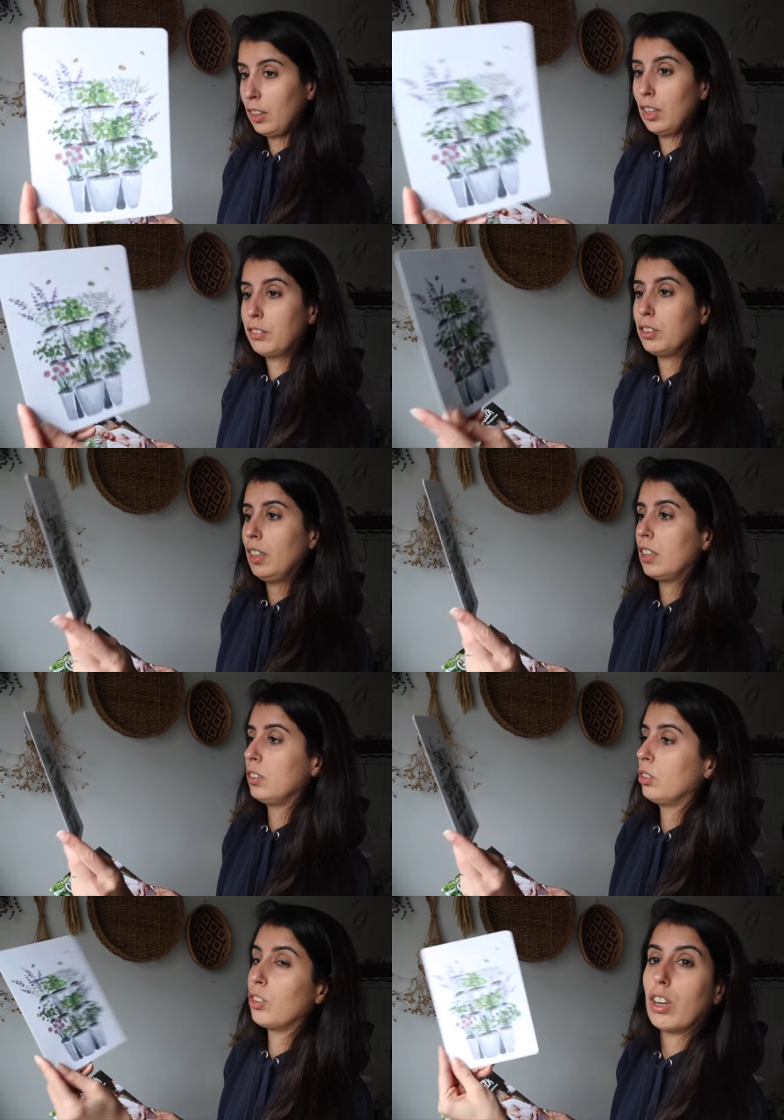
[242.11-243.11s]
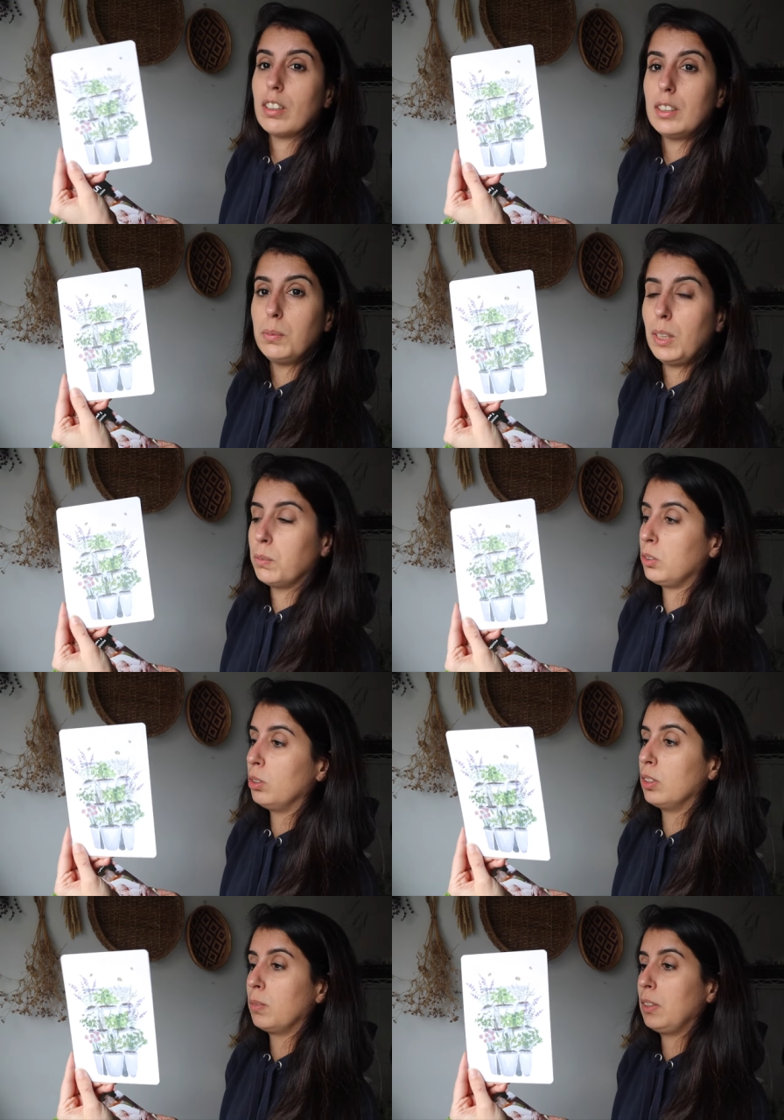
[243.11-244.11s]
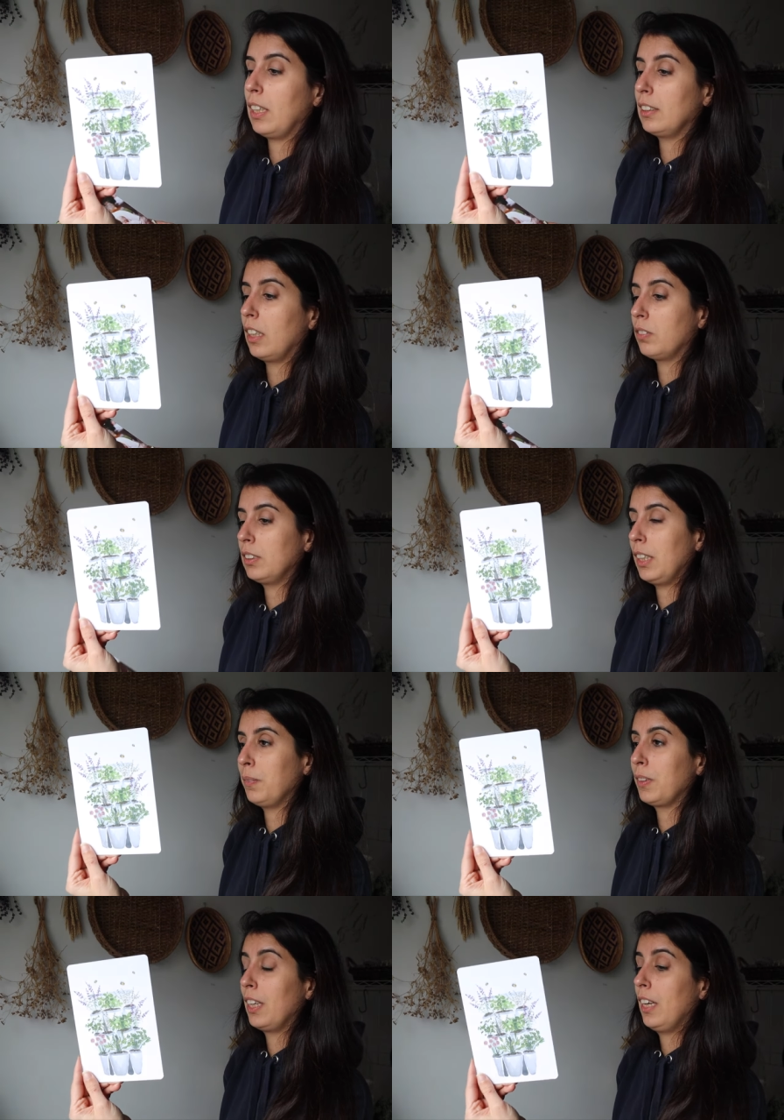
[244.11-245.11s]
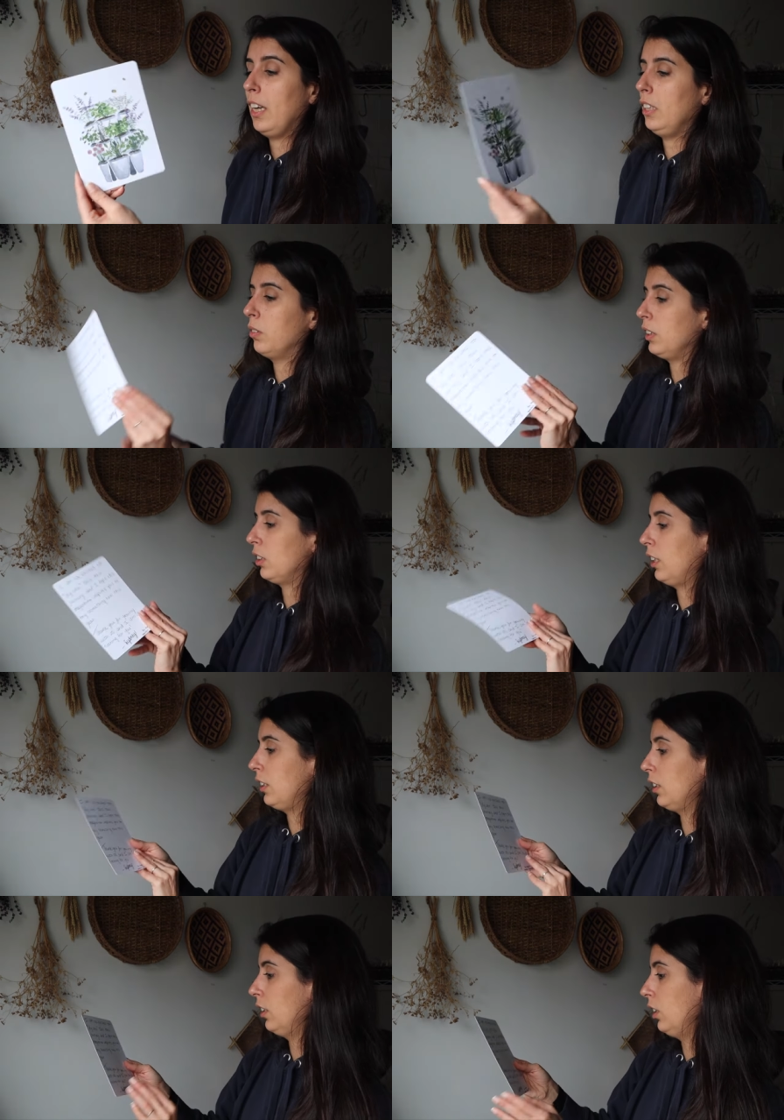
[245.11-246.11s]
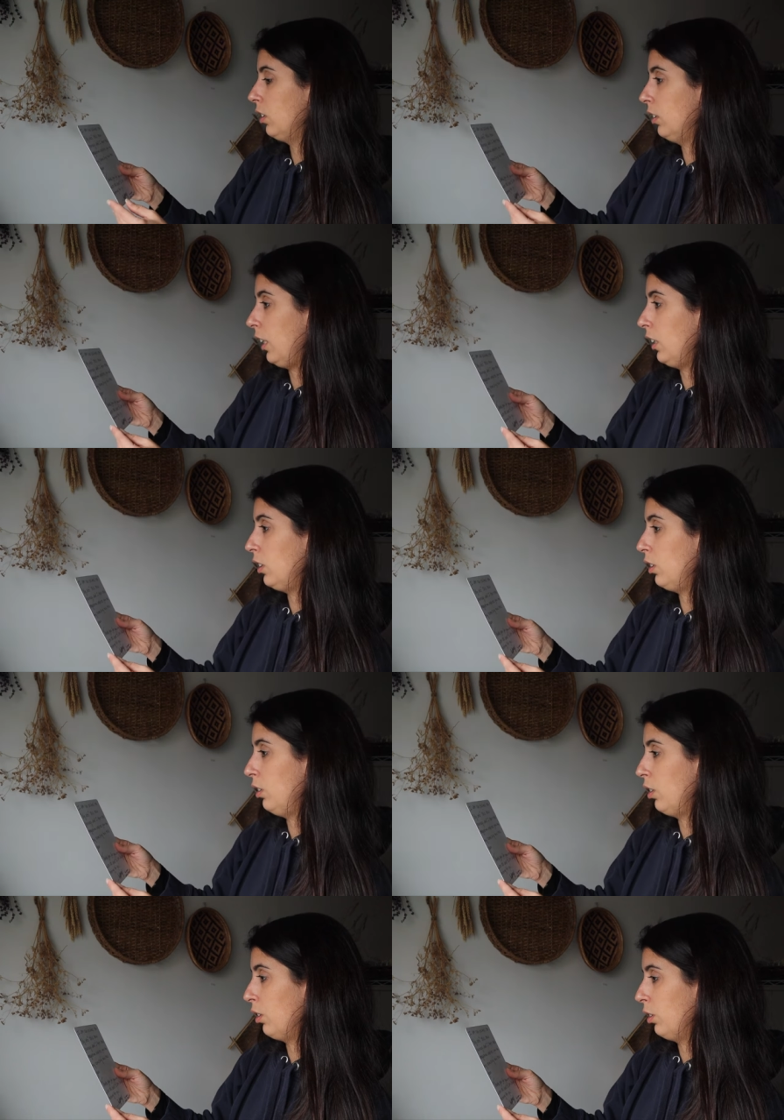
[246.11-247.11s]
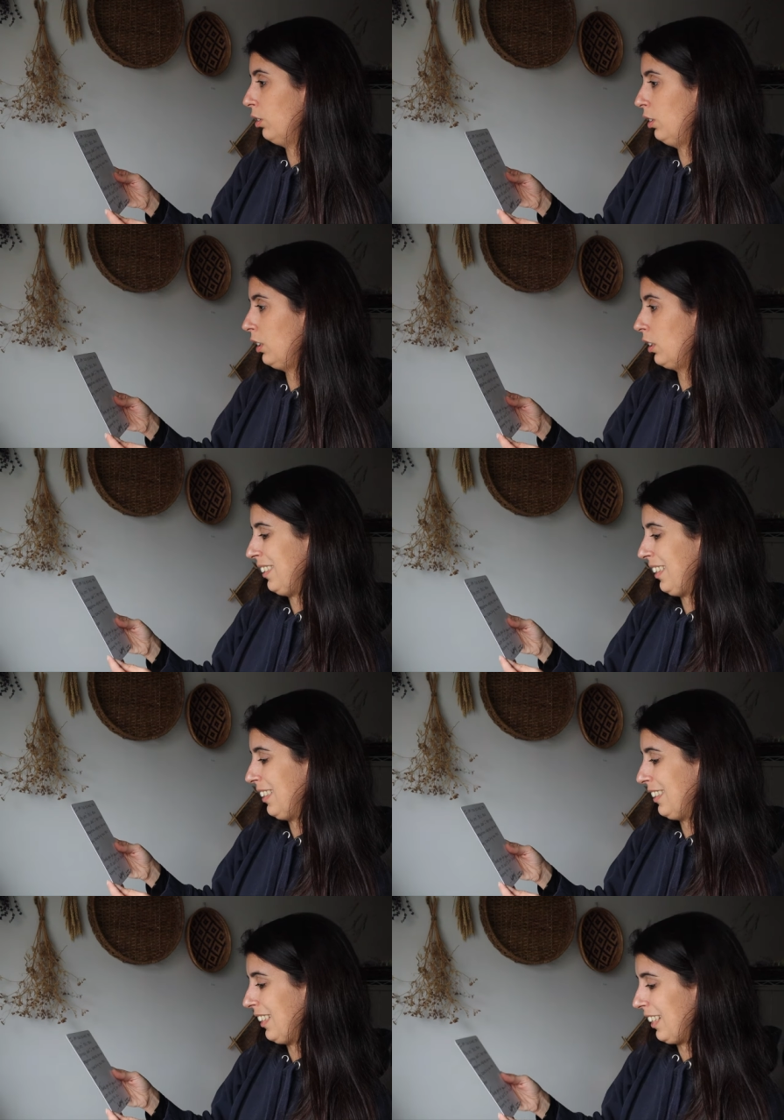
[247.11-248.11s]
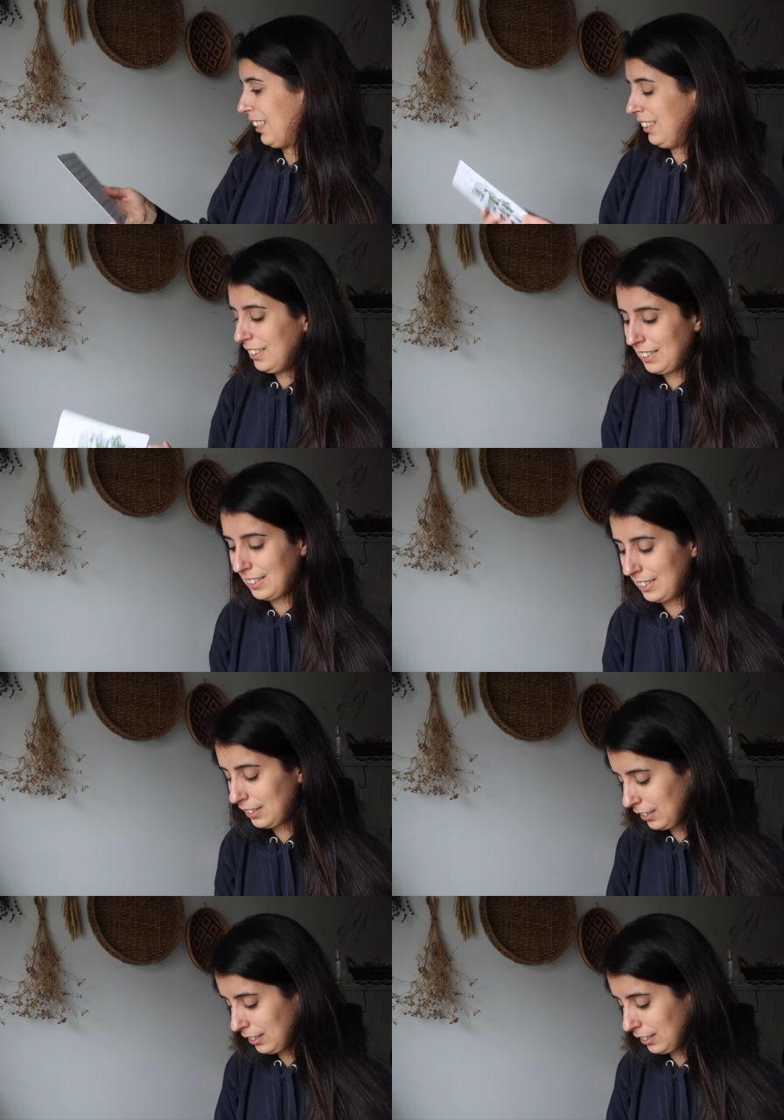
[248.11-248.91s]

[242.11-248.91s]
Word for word: I'd love to get into drawing and be able to do something like that one day. Anyway, so there's a little nice note. That is nice.